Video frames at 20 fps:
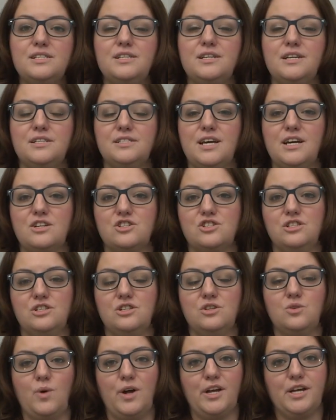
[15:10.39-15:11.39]
He is
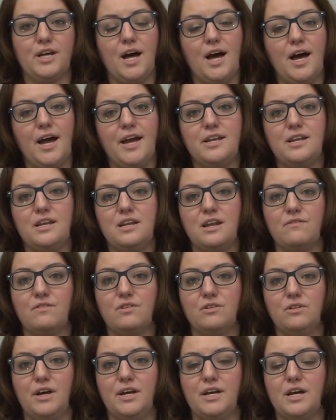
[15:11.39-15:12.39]
actually quite kind. He
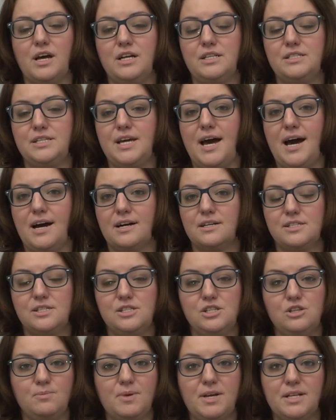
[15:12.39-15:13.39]
never like attacks
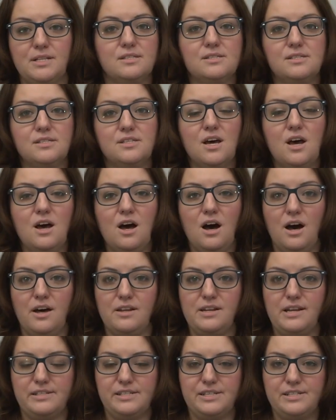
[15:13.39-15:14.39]
humans
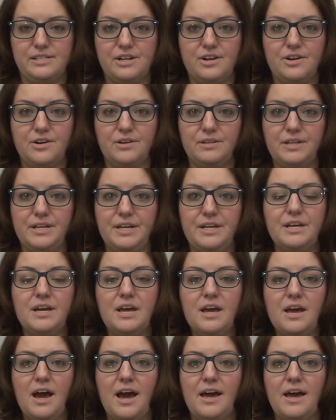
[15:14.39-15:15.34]
unnecessarily,